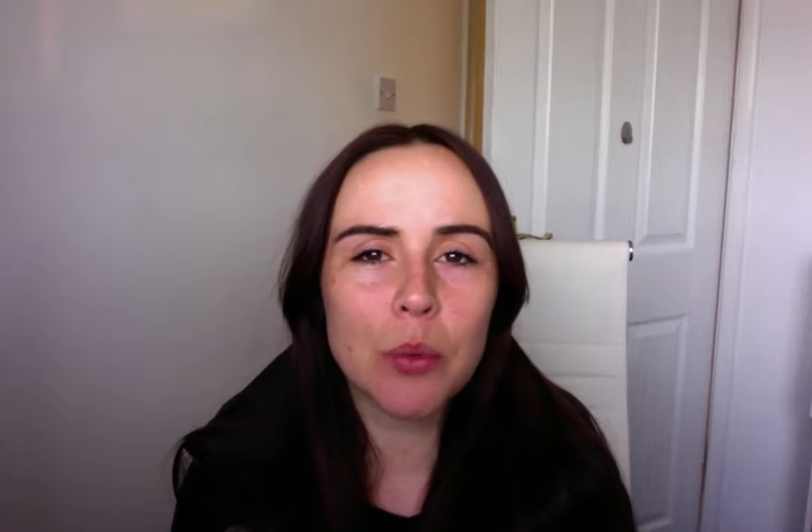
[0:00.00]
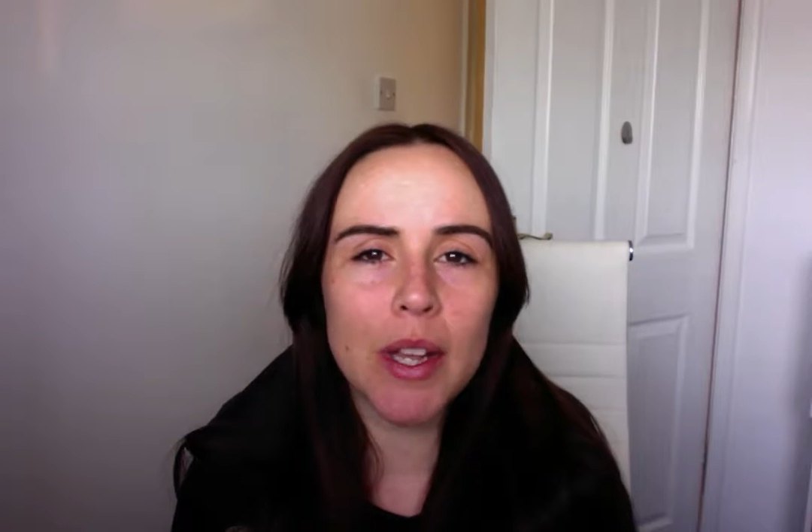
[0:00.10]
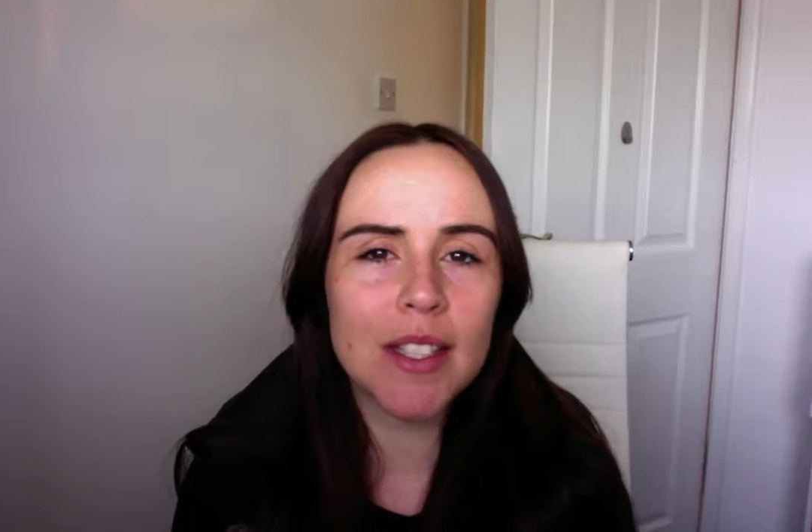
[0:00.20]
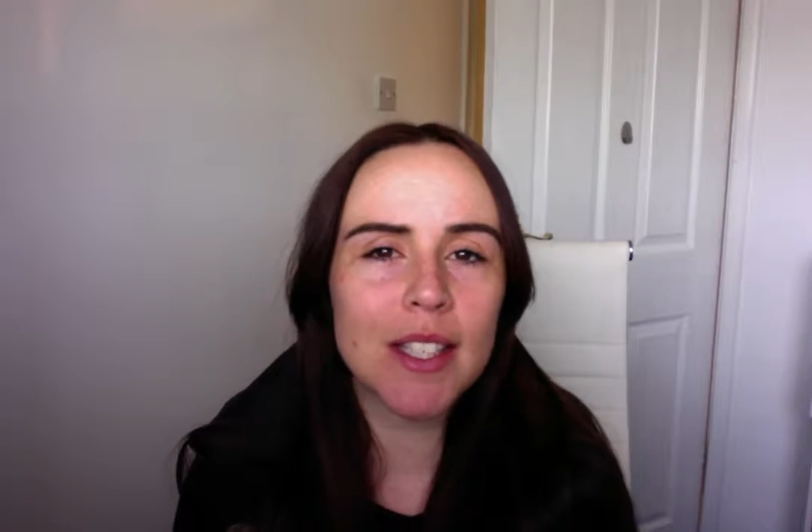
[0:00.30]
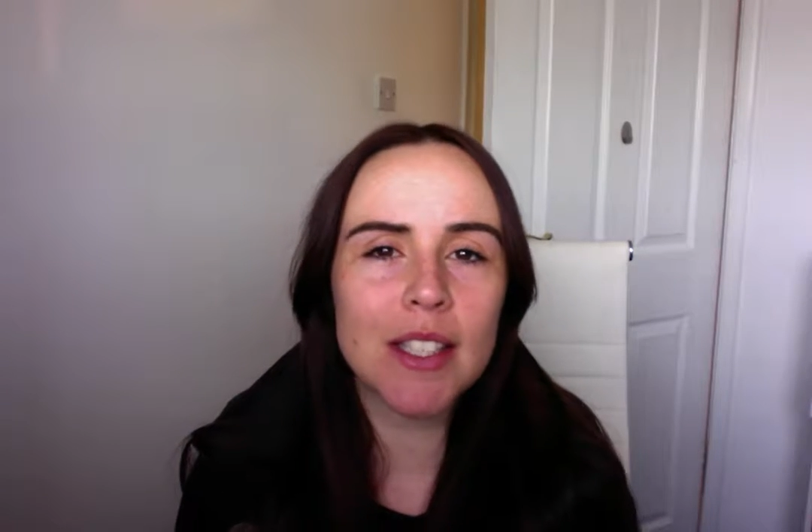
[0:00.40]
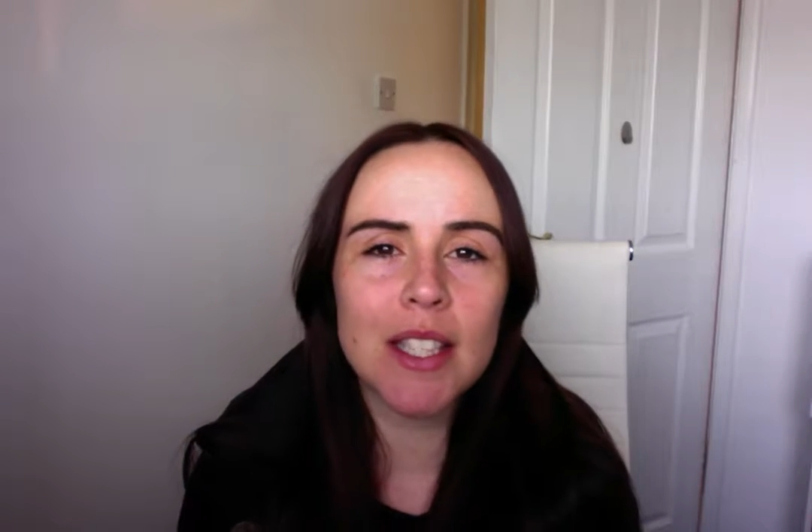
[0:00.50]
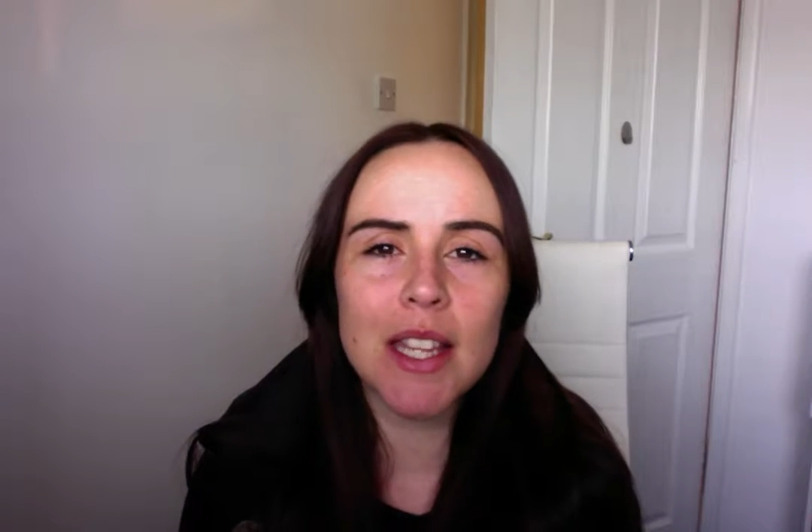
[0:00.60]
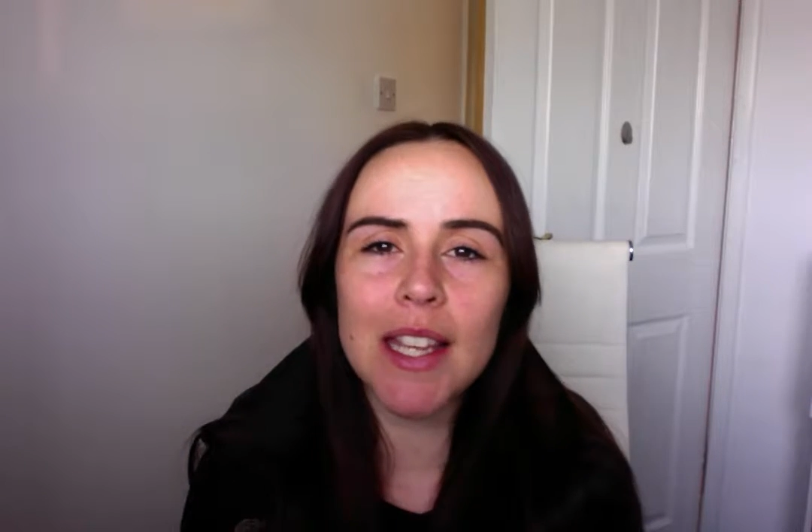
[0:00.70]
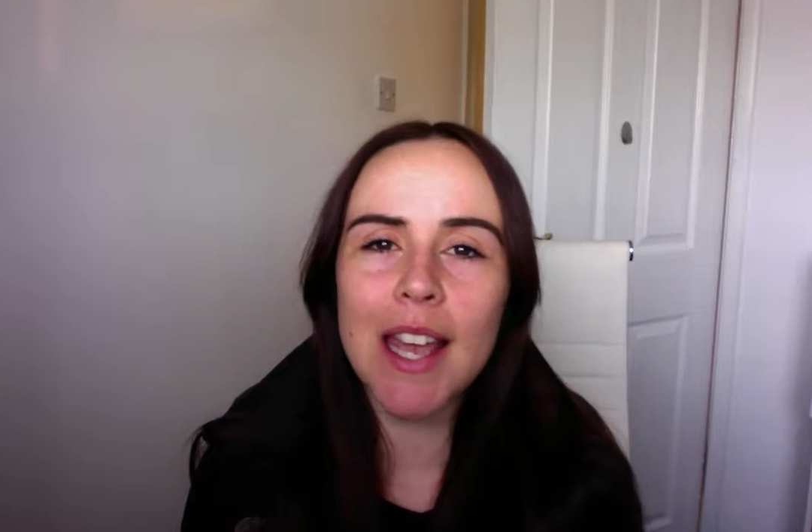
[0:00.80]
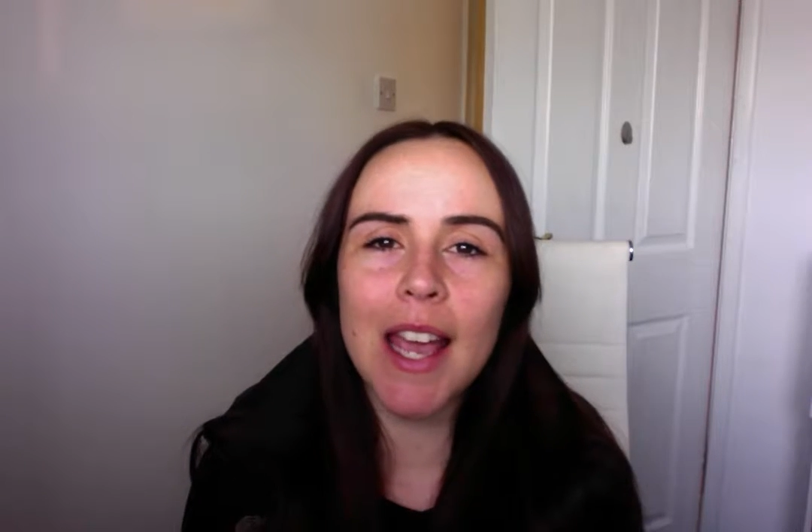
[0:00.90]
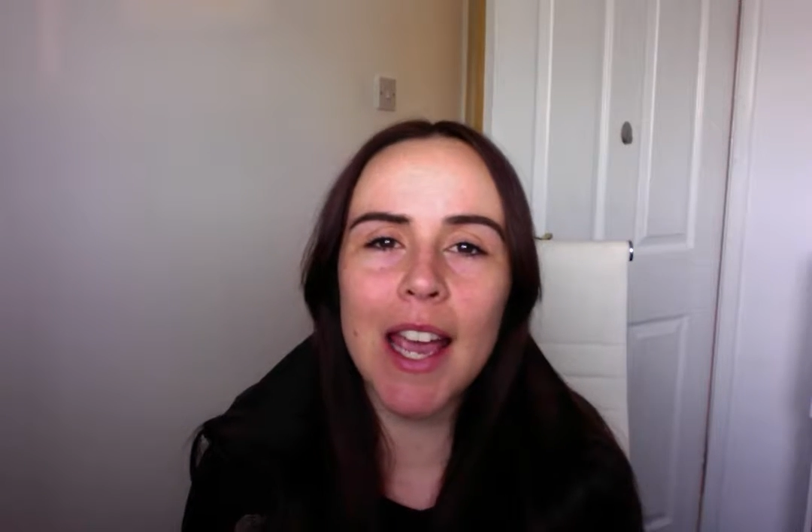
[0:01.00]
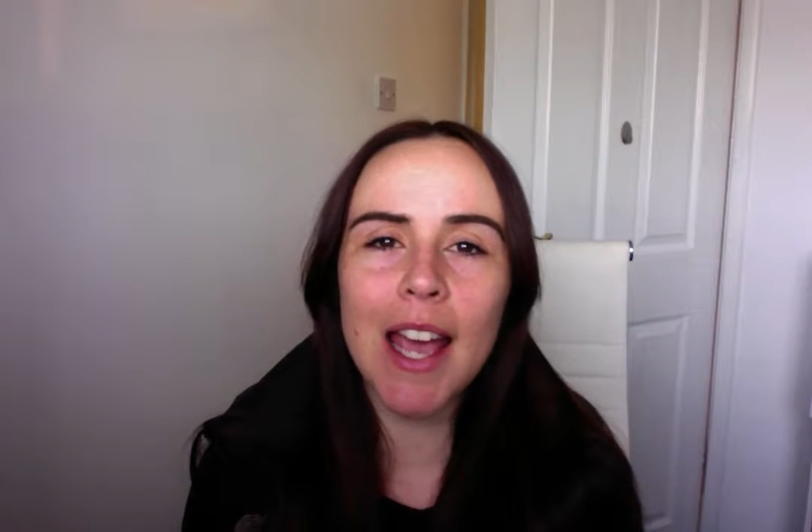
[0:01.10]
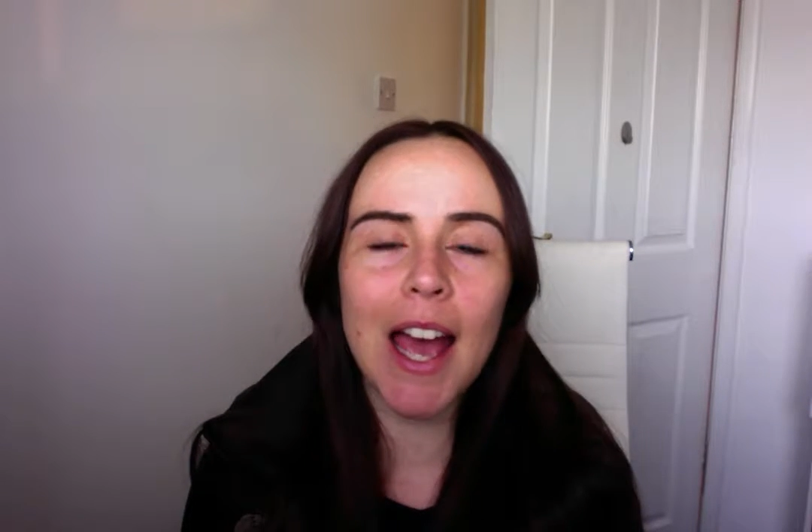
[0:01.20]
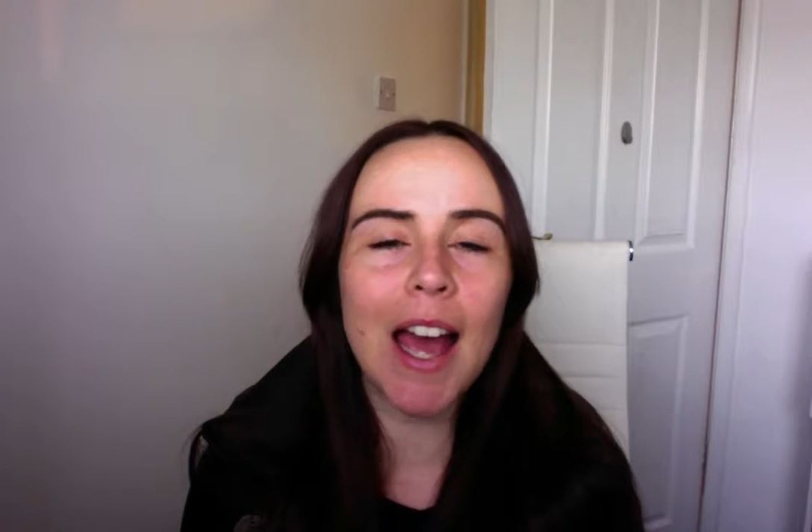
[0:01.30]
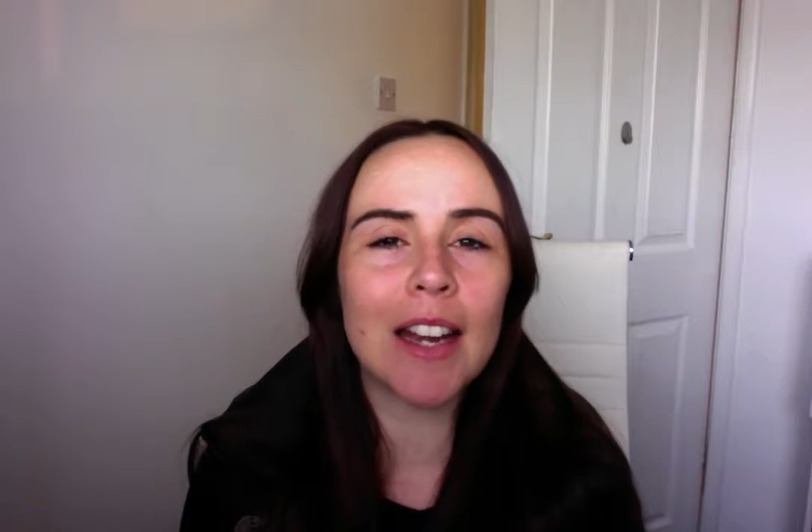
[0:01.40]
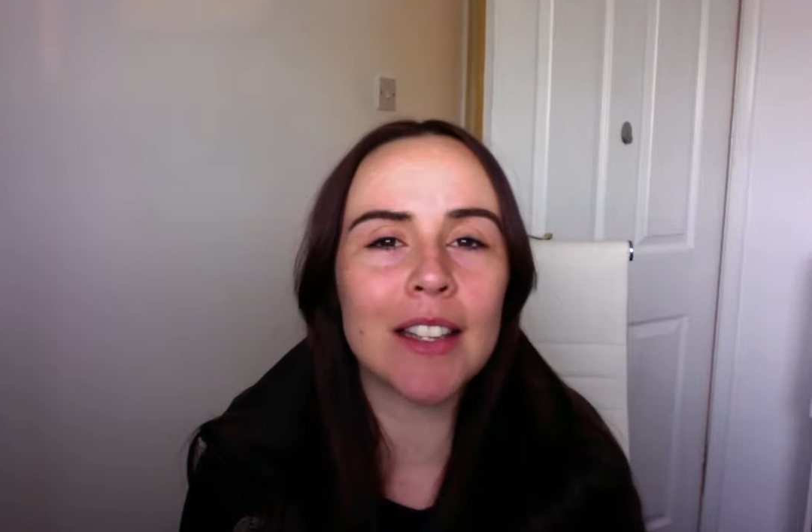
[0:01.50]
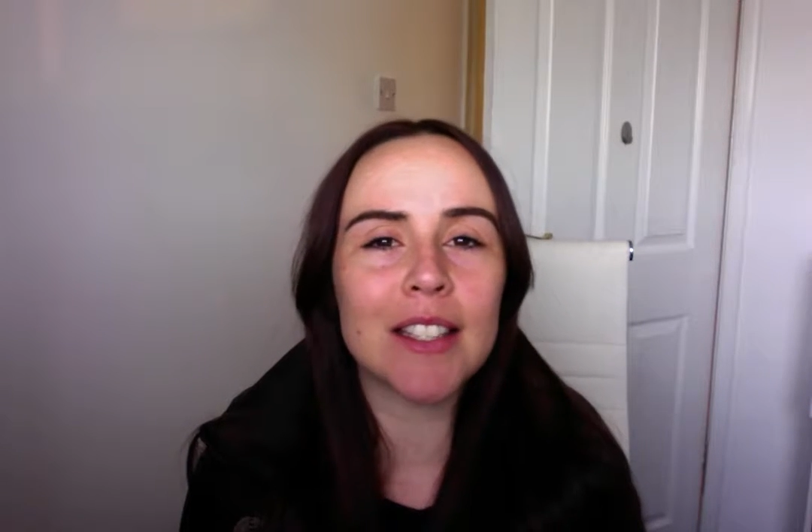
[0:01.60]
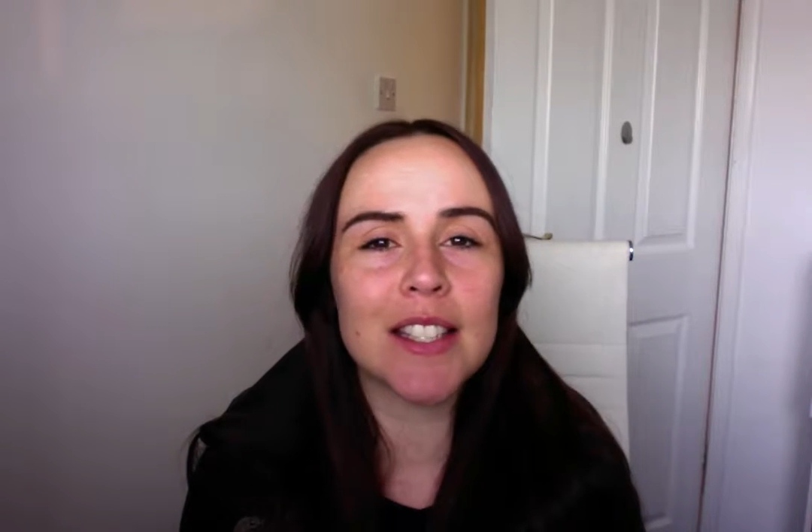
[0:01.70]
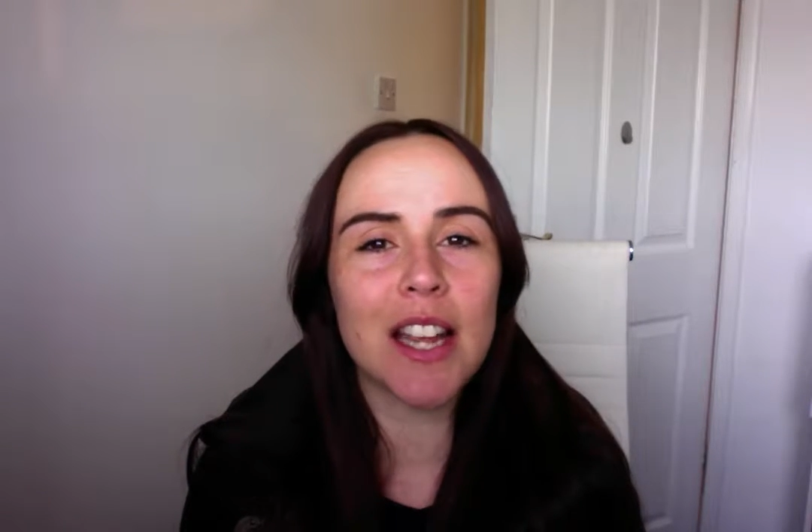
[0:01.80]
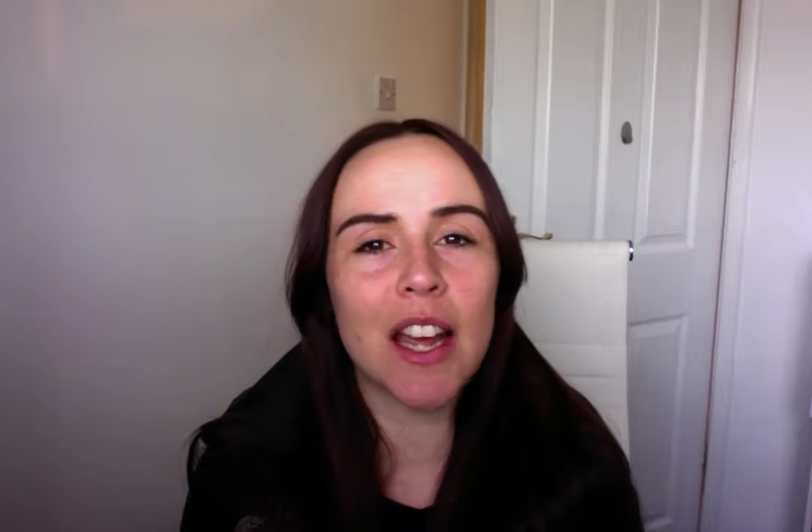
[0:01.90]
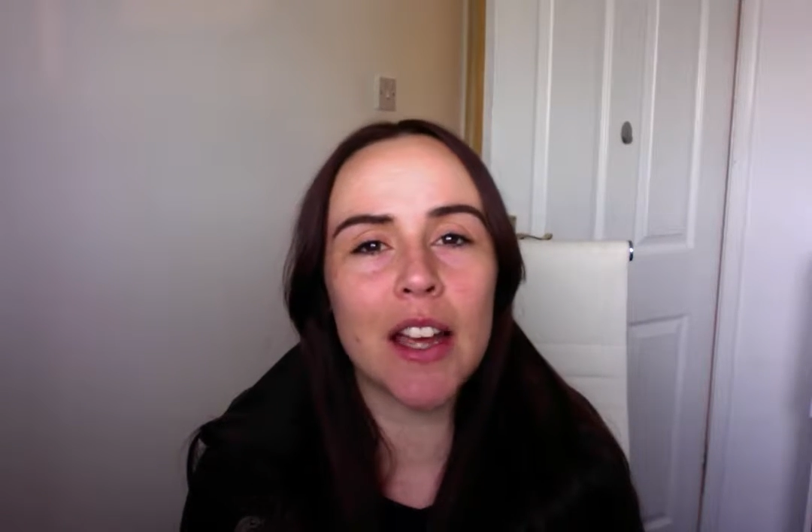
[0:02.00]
weeks into the year and